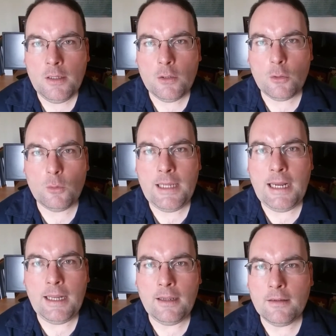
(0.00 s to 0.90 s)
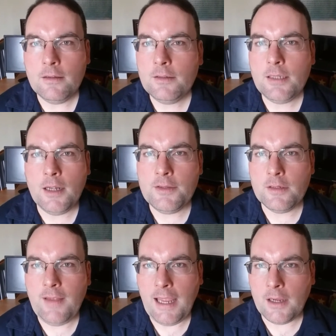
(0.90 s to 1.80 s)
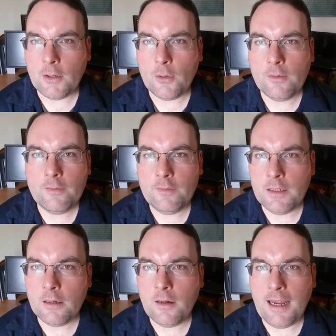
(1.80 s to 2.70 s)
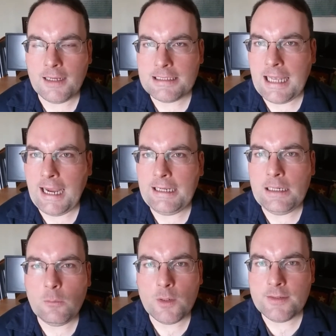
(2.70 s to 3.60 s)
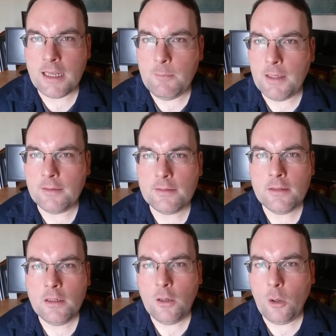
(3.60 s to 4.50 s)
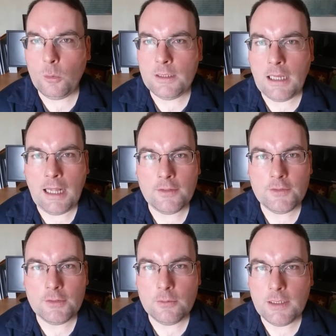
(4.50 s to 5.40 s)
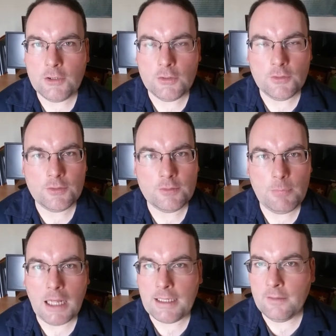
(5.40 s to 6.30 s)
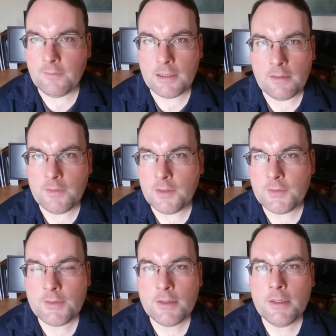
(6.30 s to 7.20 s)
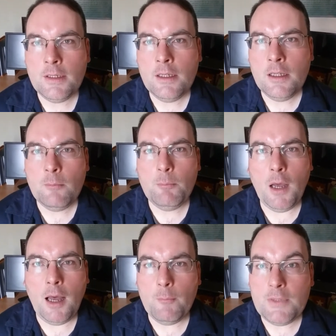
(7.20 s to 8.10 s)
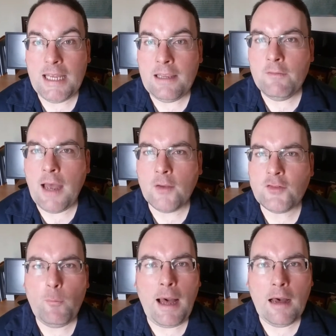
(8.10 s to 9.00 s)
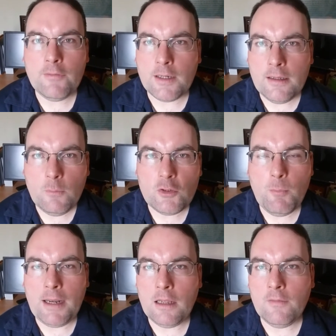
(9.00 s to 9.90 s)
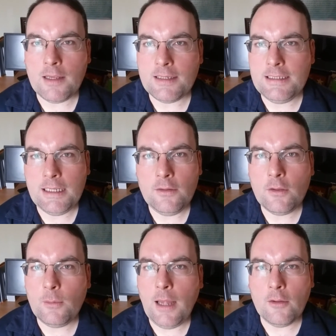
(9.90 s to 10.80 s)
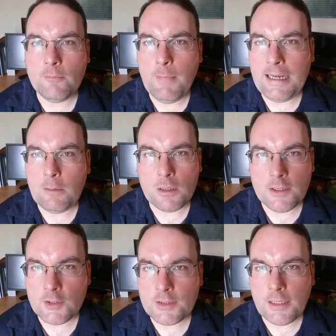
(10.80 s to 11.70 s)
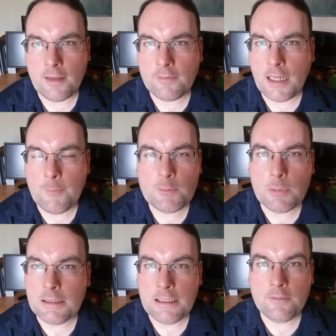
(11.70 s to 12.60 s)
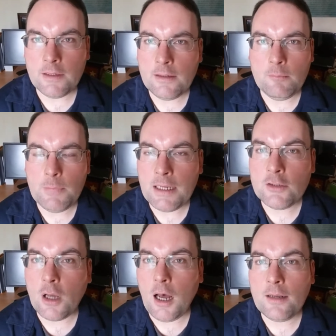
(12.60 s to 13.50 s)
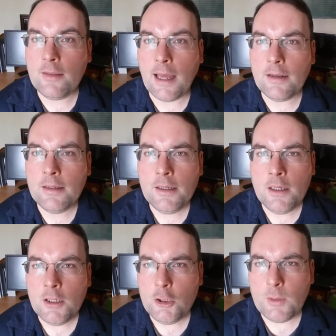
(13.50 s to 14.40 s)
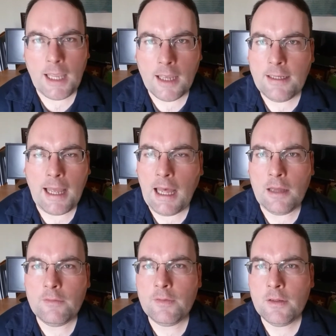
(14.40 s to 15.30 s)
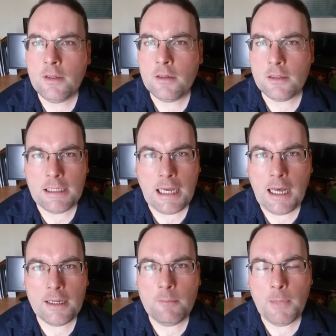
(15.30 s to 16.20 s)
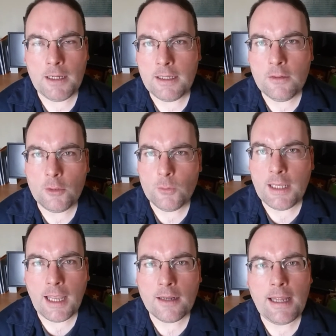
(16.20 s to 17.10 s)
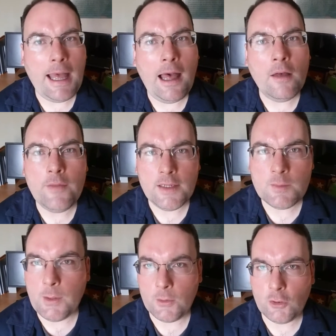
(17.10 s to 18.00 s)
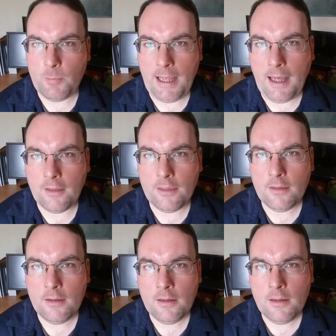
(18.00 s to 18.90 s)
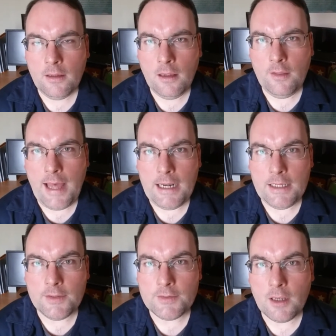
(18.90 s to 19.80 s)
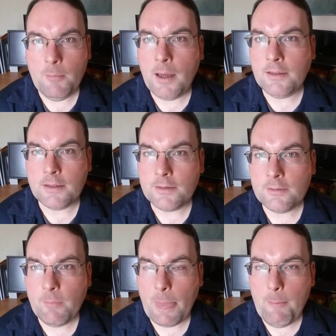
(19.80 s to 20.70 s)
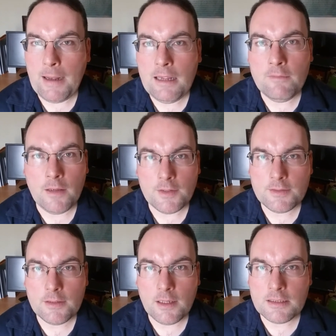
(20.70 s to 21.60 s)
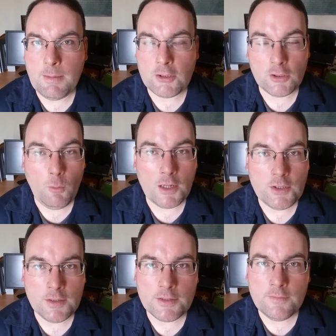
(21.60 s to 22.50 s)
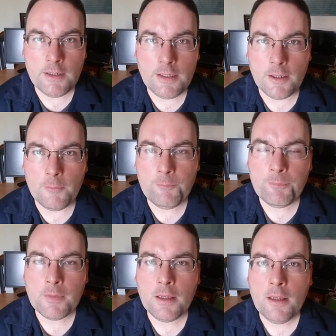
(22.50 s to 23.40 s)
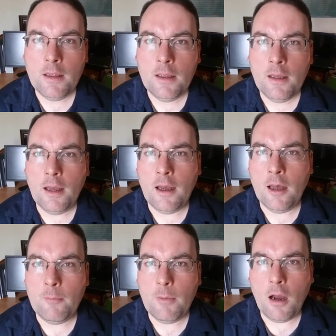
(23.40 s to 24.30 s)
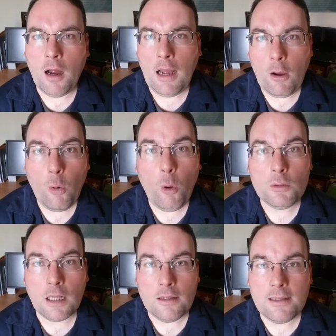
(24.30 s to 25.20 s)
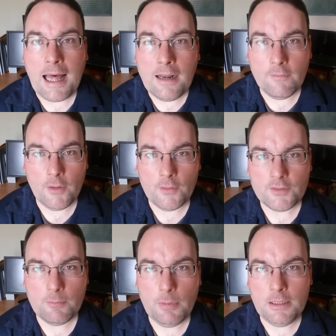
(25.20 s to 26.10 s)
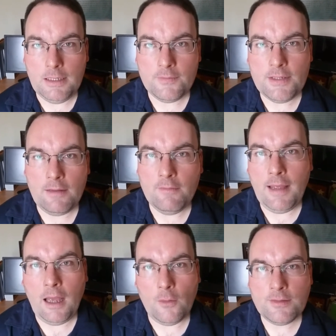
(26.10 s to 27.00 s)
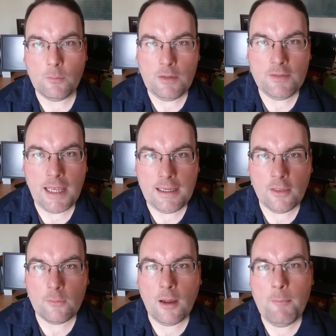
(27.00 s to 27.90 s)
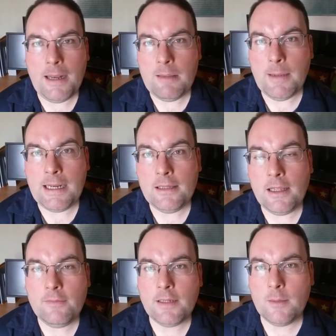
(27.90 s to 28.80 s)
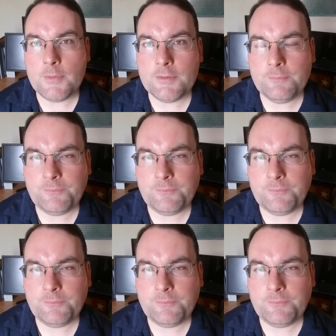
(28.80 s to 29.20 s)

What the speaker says: creating tons of anger, fear, anxiety, resentment, holding on to issues, blocking forgiveness, taking vows of poverty, which many of us did throughout many religious lifetimes, believing and being taught that you can't have God and money, or you can't have a spiritual path that is abundant. Many of us, especially watching this video, hold a lot of those beliefs and vows that we've taken throughout many, many lifetimes.